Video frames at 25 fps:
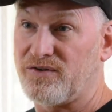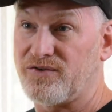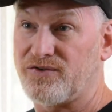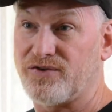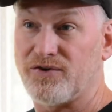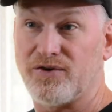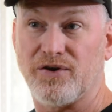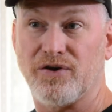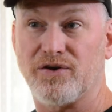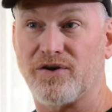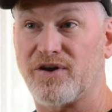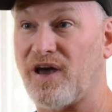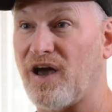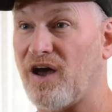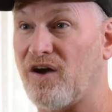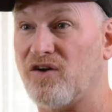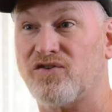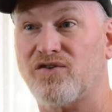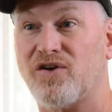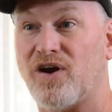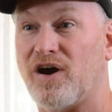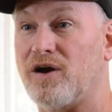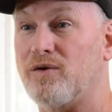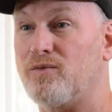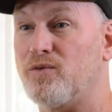So your
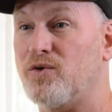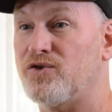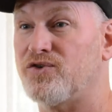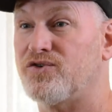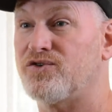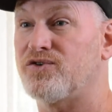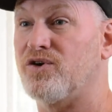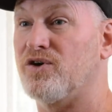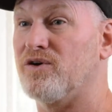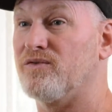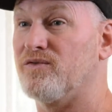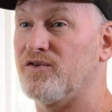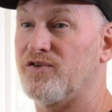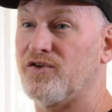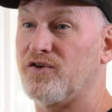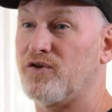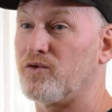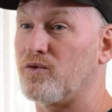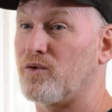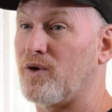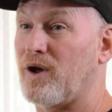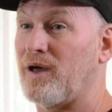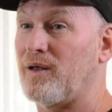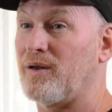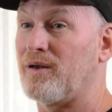cast iron wood stove, it's a
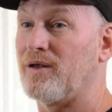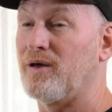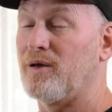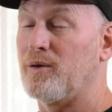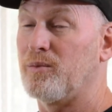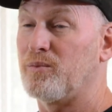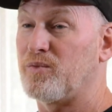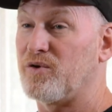great